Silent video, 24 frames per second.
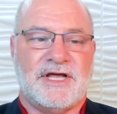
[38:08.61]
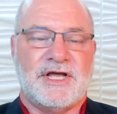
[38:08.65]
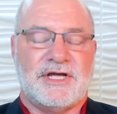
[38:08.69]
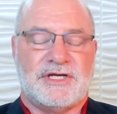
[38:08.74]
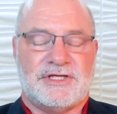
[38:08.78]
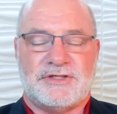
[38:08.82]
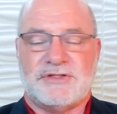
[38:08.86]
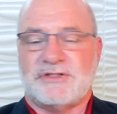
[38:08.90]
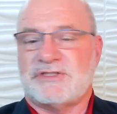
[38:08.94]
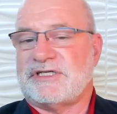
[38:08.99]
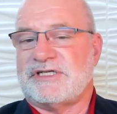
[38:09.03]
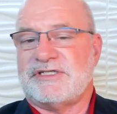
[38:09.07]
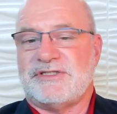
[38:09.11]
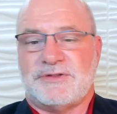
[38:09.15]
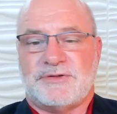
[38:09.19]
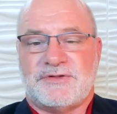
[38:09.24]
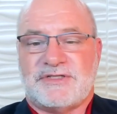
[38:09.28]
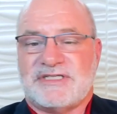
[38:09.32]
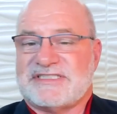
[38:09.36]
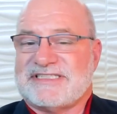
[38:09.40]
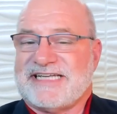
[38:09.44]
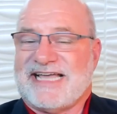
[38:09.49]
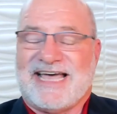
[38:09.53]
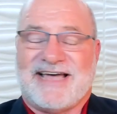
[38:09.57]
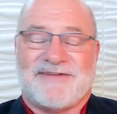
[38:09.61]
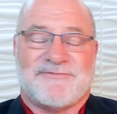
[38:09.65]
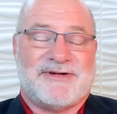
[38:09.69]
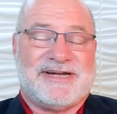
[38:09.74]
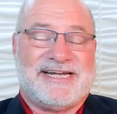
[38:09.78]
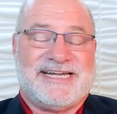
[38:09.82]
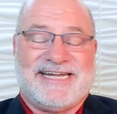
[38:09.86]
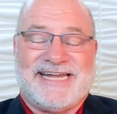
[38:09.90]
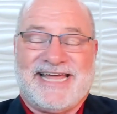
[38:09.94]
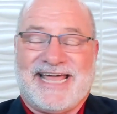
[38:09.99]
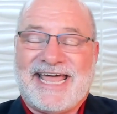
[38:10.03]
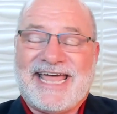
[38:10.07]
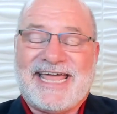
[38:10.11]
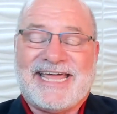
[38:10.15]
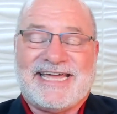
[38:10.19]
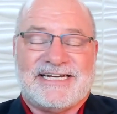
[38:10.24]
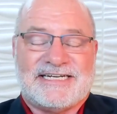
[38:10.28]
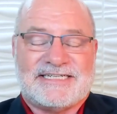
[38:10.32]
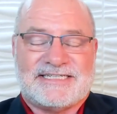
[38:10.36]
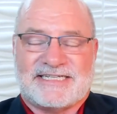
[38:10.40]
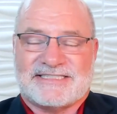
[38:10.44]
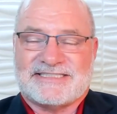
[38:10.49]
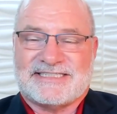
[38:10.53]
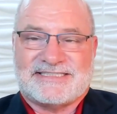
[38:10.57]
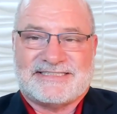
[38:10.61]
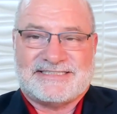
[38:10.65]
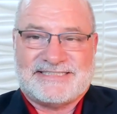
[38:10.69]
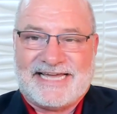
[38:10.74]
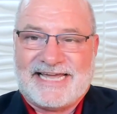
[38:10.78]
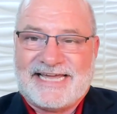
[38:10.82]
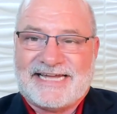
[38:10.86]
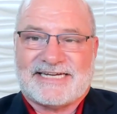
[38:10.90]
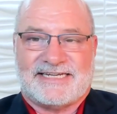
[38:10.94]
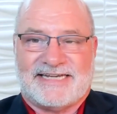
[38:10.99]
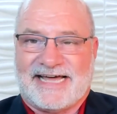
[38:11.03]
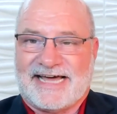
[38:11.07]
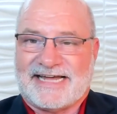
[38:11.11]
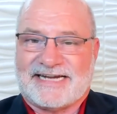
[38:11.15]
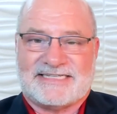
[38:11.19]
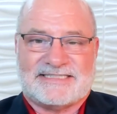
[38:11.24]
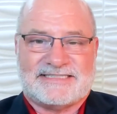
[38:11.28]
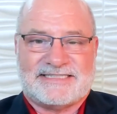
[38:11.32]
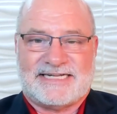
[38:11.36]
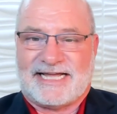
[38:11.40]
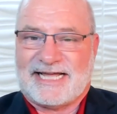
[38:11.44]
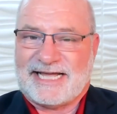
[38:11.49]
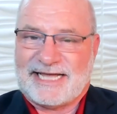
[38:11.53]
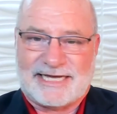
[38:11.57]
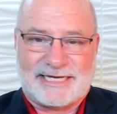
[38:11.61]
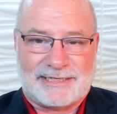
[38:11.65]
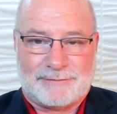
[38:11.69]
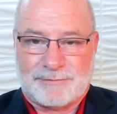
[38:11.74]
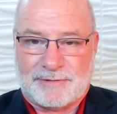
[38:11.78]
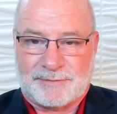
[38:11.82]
you can do this every day, and it doesn't take a lot of time.